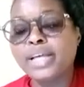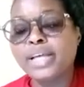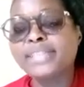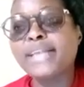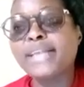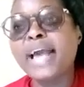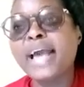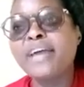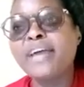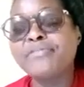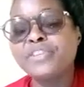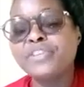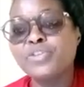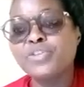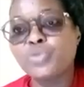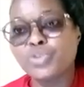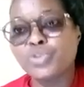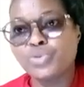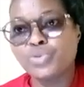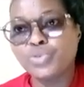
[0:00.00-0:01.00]
I have
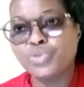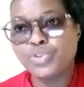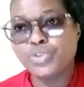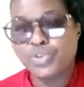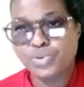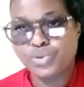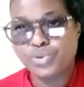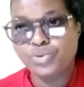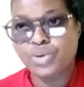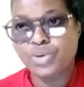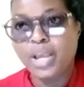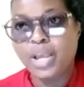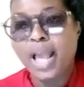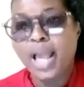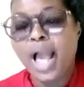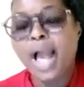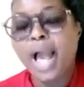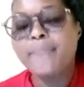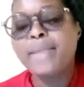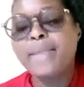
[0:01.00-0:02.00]
introduced you,
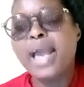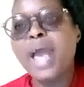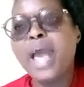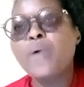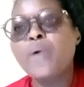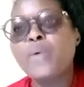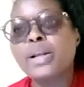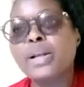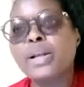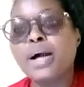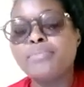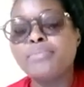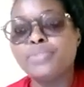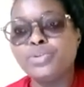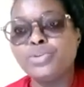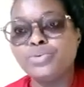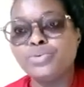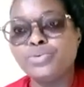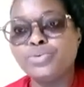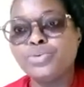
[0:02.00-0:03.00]
and may I welcome
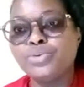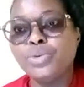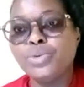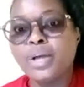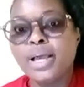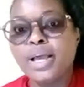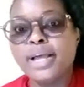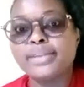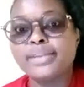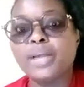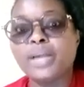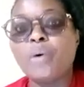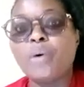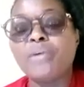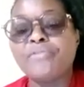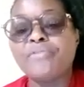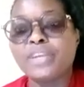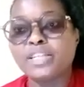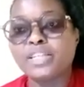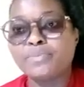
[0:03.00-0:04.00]
you as
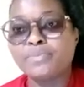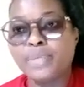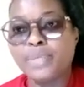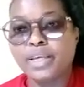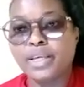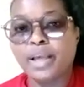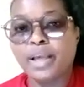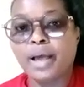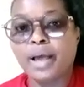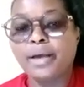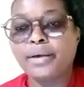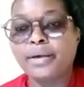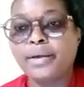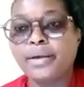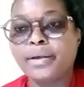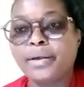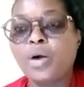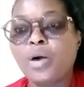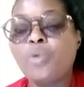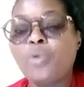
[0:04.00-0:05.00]
our first speaker.
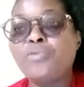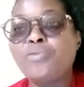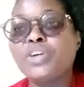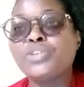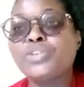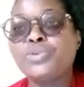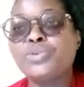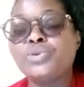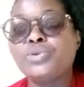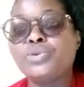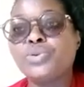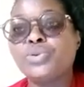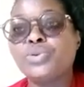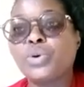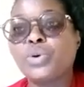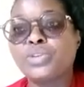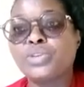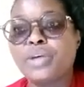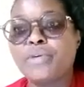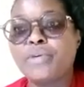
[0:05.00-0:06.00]
Over to you,
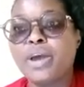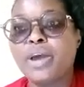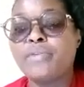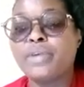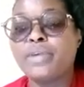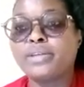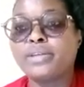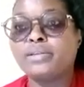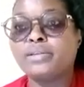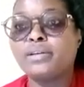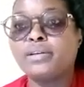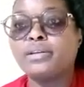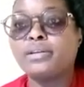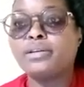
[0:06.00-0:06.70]
Dr. Ray Resin.